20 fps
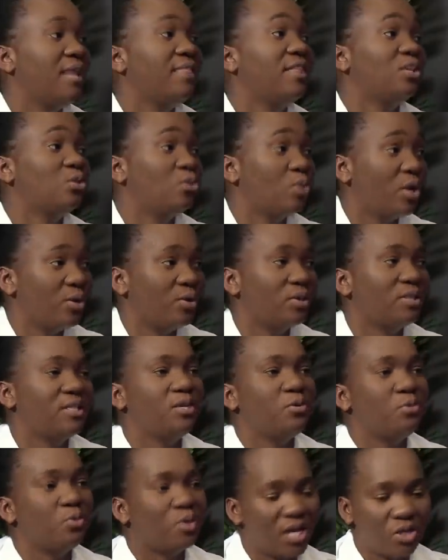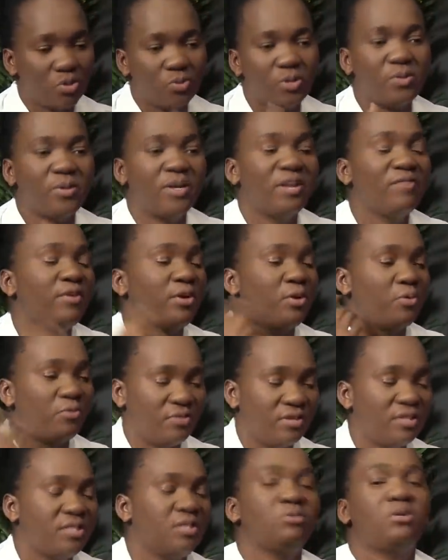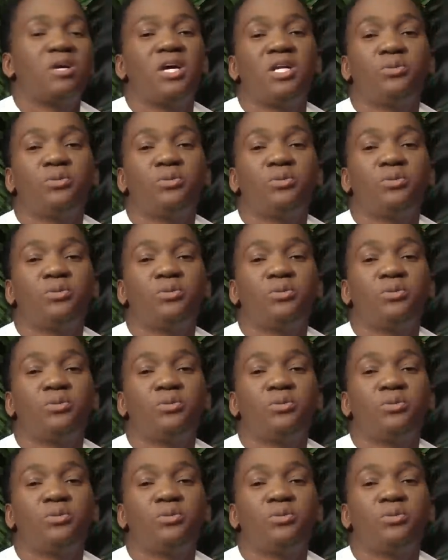Yeah, that's why you're saying you can't wait. Whenever you visit, you